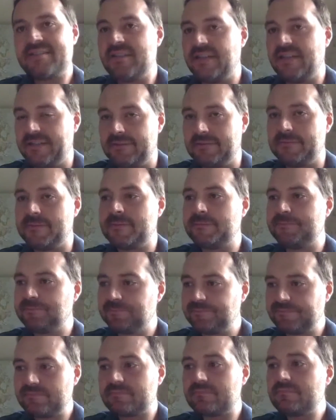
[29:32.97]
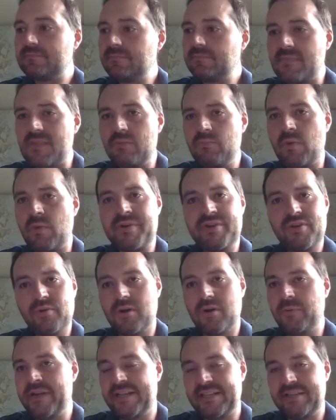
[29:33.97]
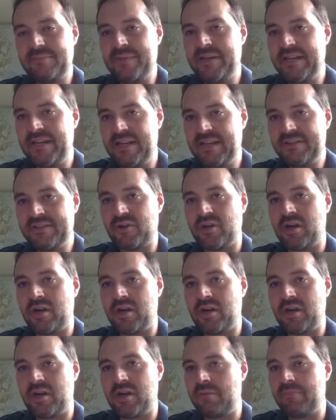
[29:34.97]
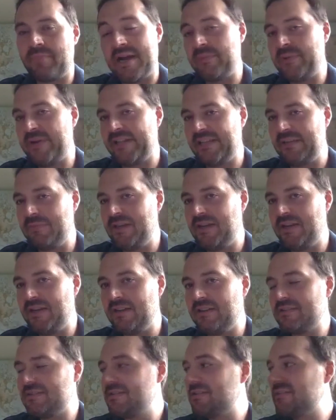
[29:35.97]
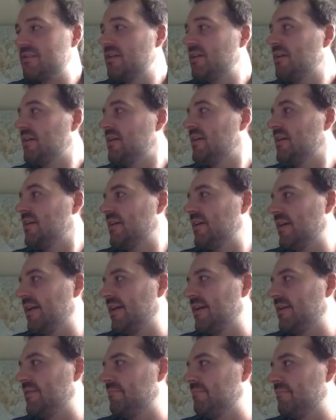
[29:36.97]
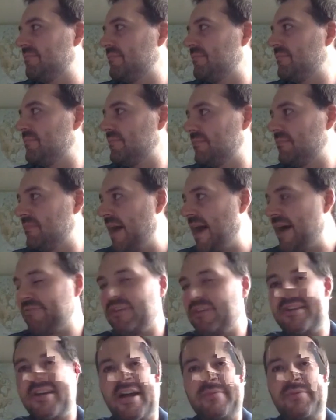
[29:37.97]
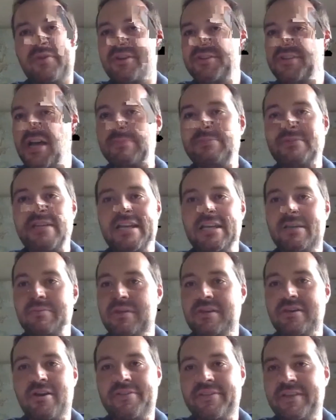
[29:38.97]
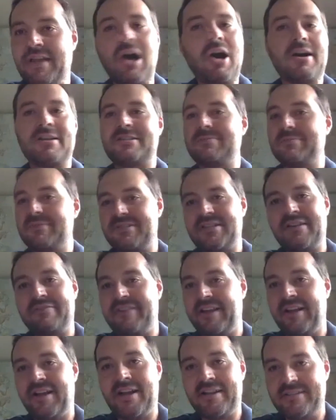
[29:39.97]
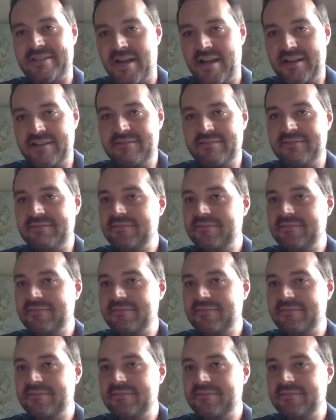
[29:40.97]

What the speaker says: And when we do our weekly meetings or our bi-weekly meetings, half the time they're just updating me on the awesome stuff they got done.